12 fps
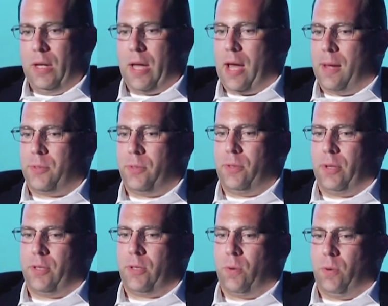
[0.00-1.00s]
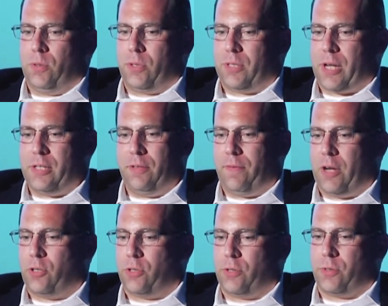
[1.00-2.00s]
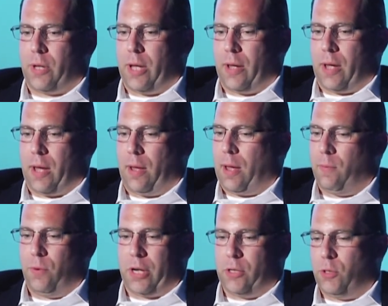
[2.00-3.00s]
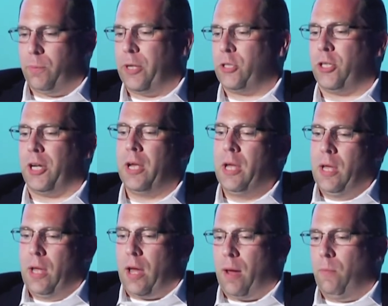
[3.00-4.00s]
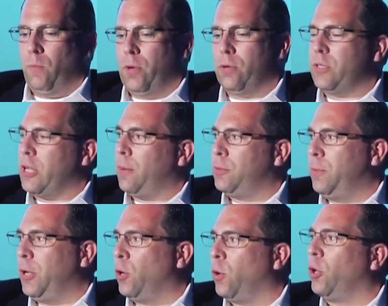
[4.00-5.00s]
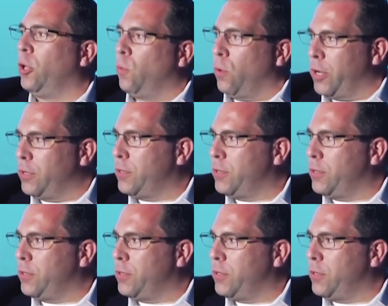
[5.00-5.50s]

Yeah, absolutely. So Tyson Ventures, I won't get too pitchy. We were set up to be an early warning